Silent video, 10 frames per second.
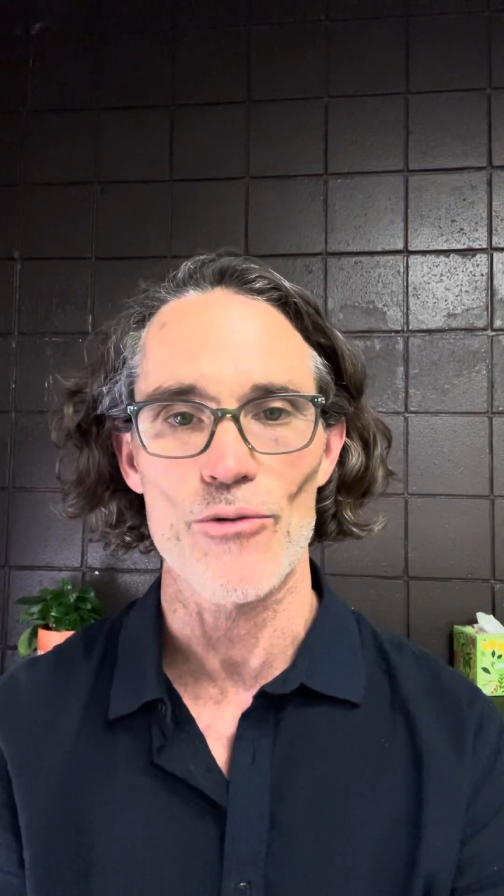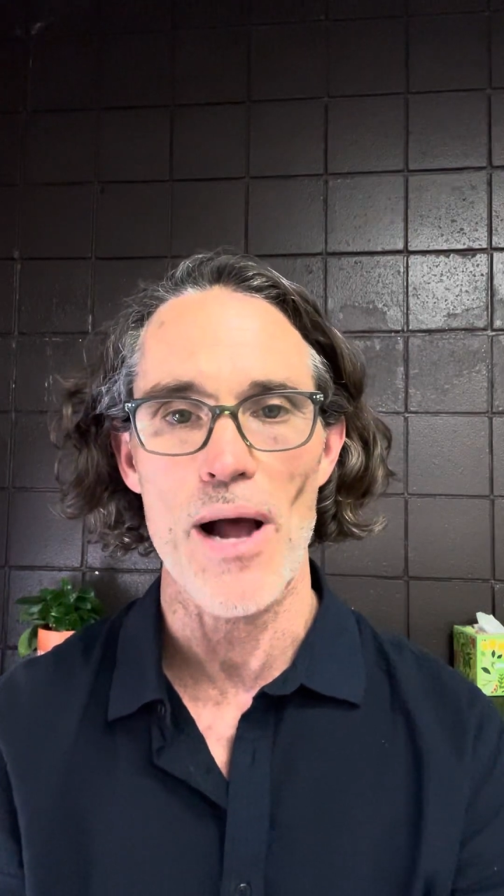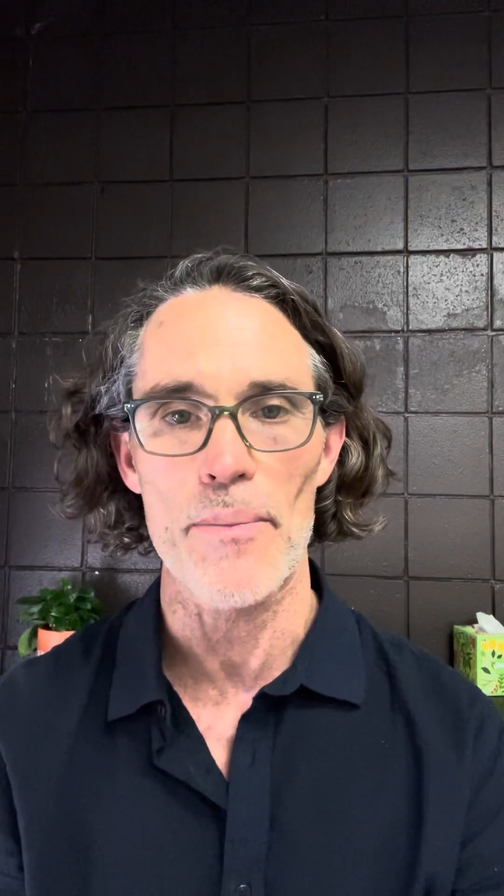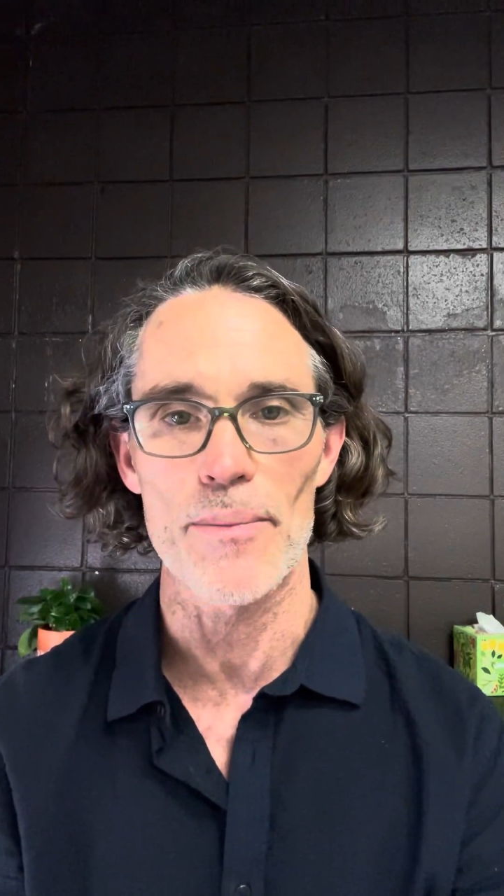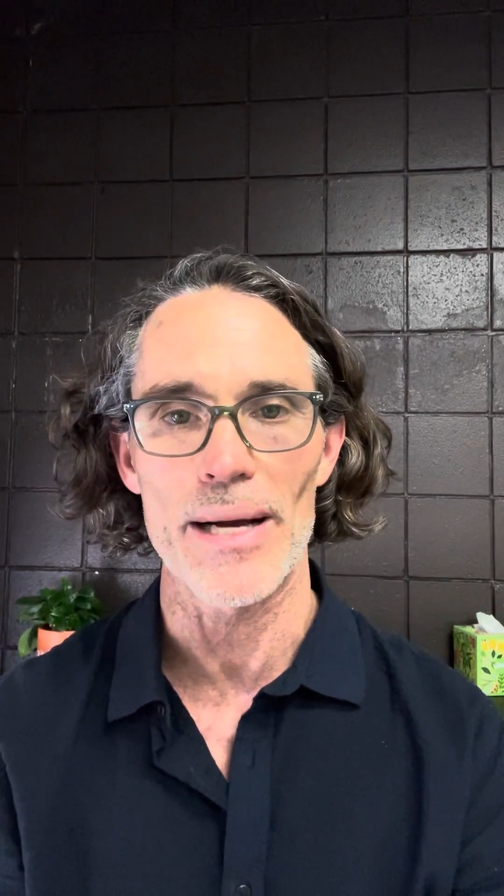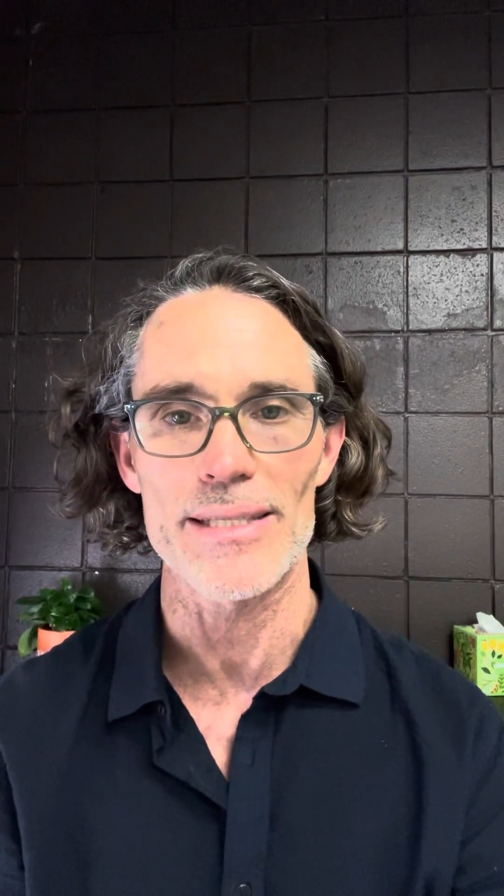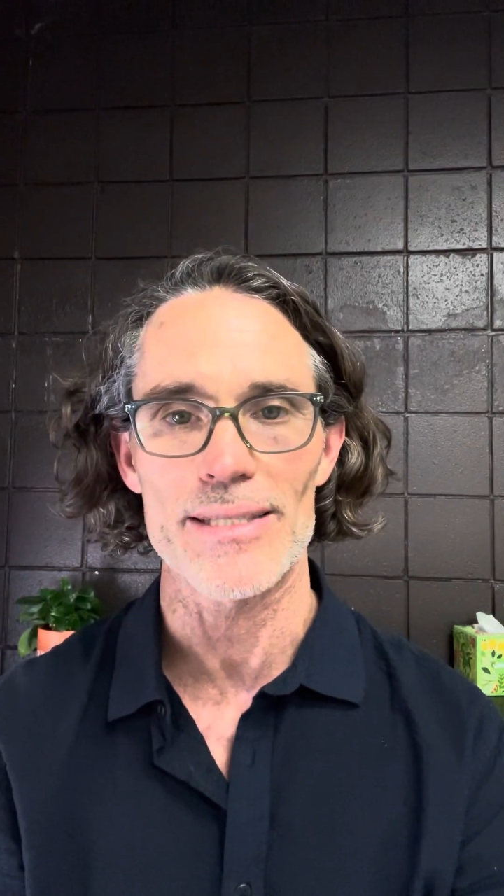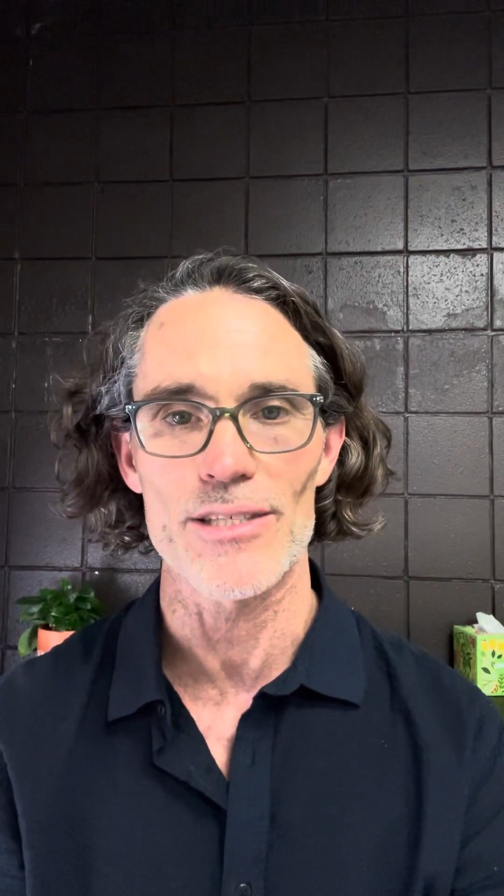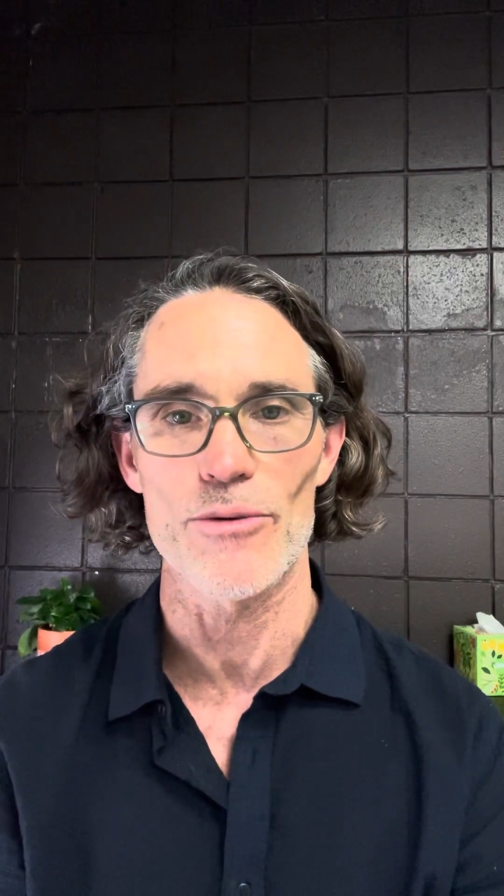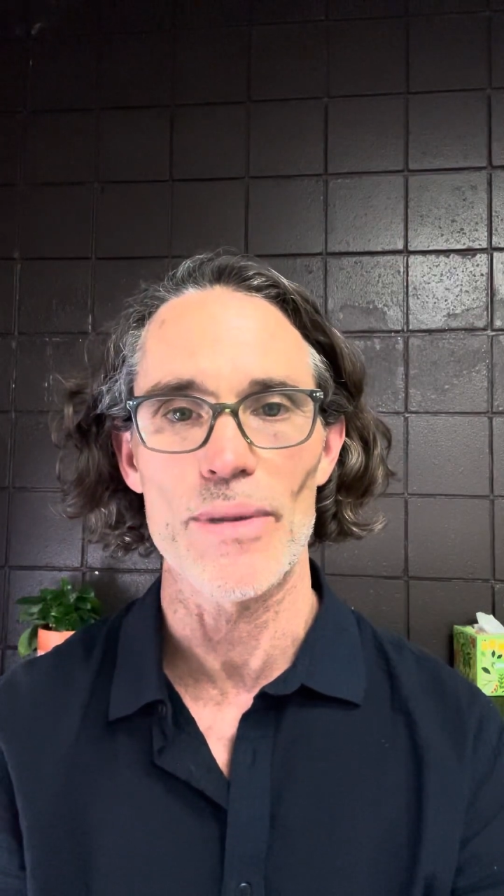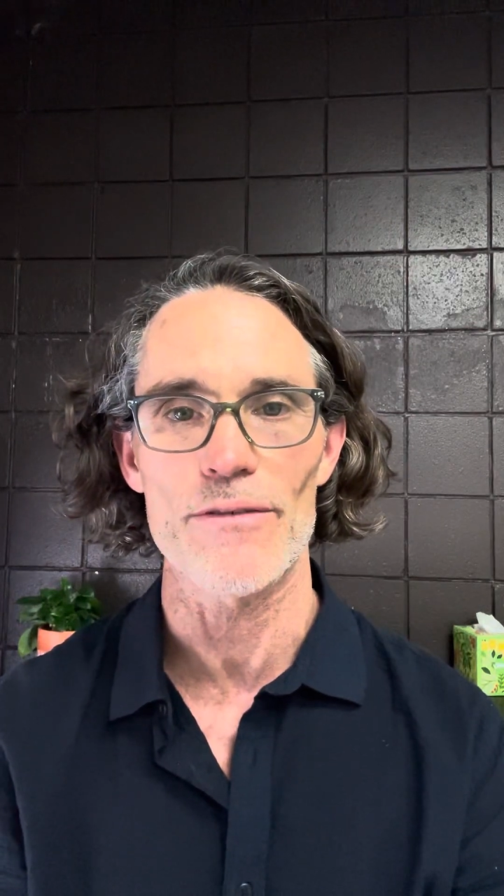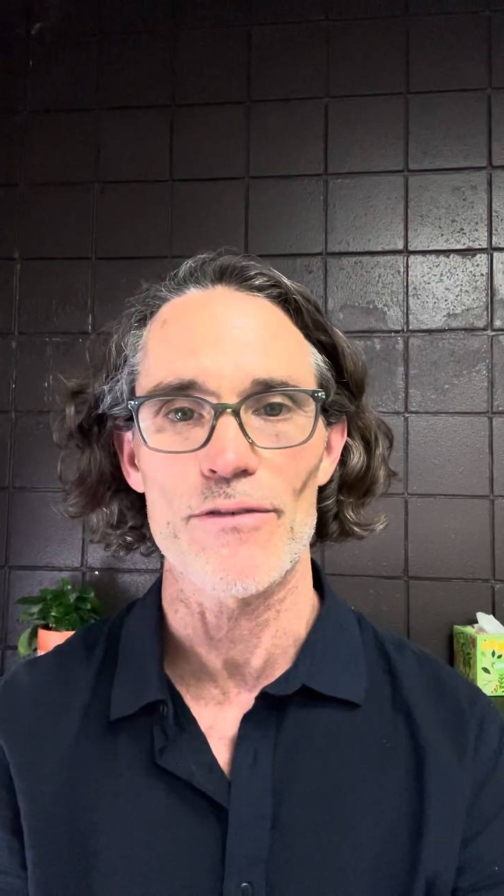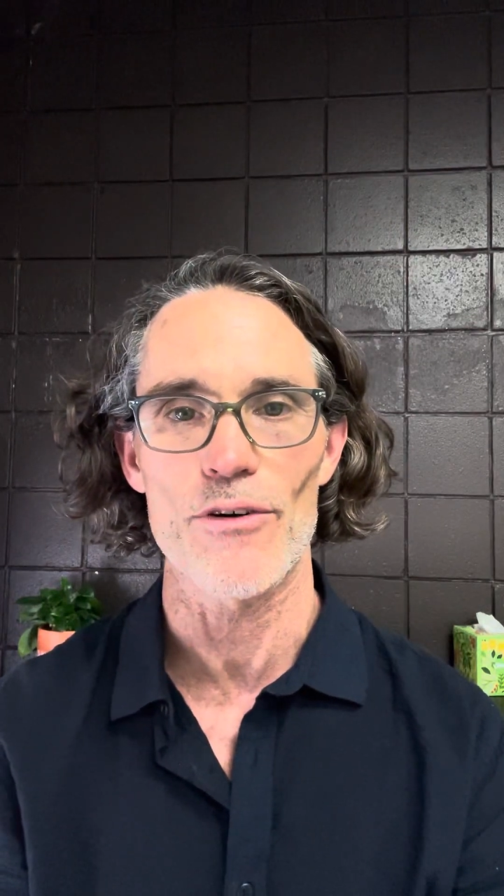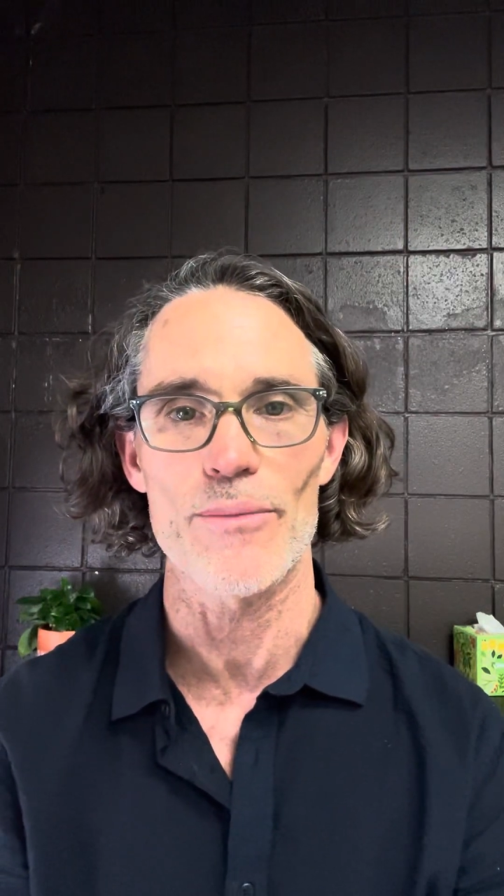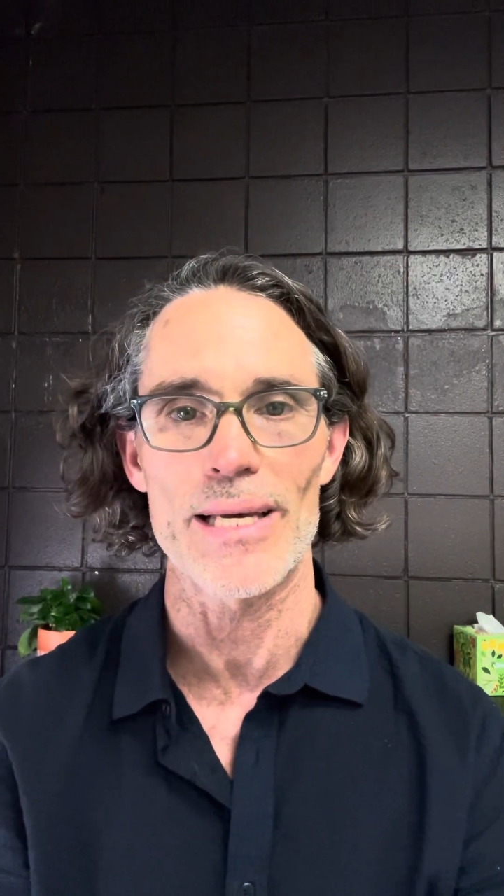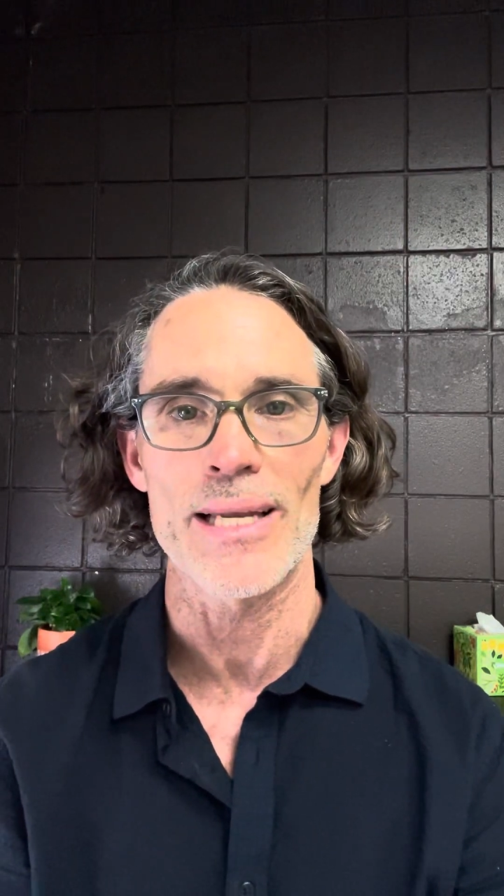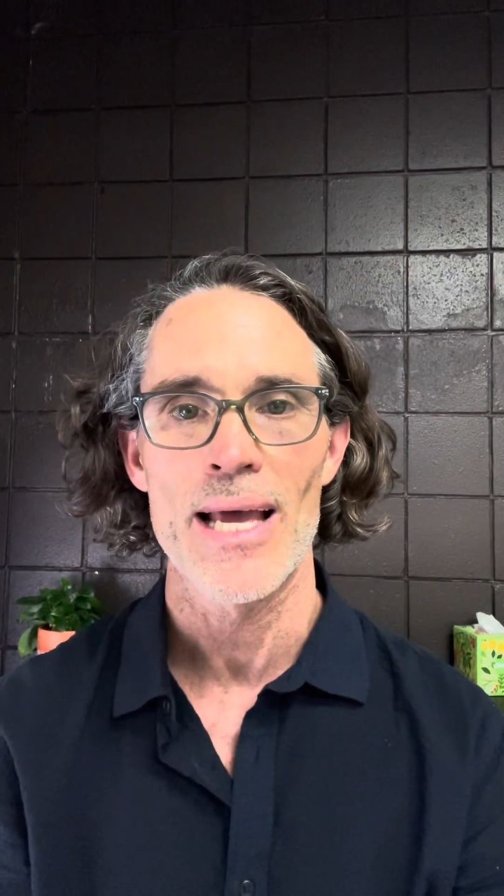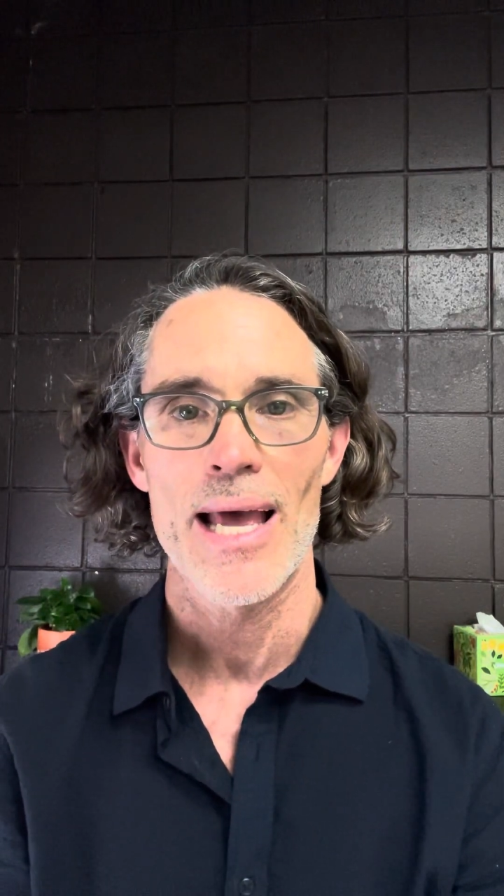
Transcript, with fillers: rapamycin or metformin,